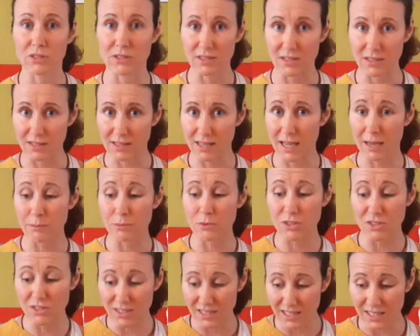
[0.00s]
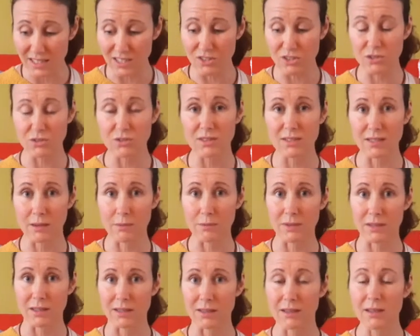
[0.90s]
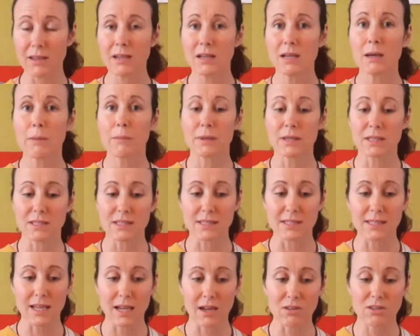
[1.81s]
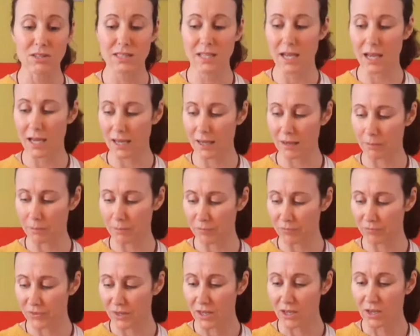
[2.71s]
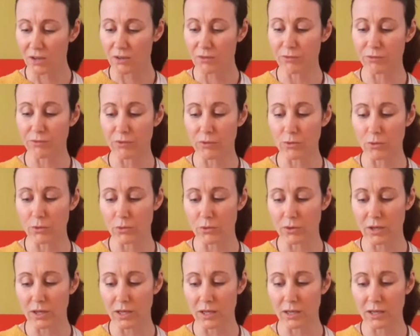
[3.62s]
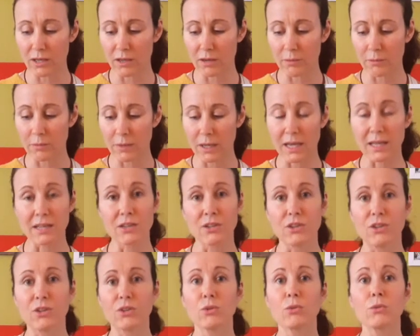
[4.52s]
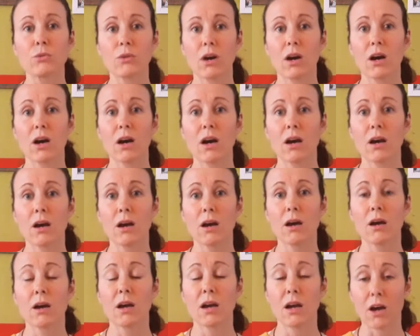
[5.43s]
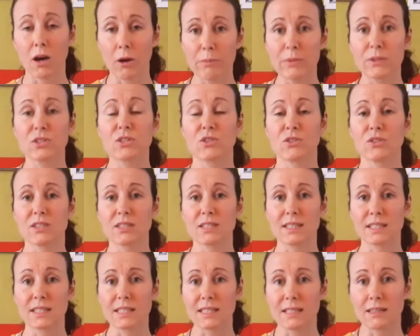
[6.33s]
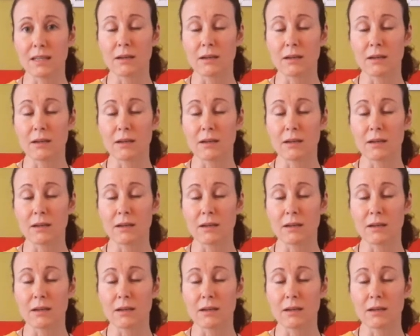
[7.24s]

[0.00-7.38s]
It's come to teach you something, but it's now time for a new opportunity,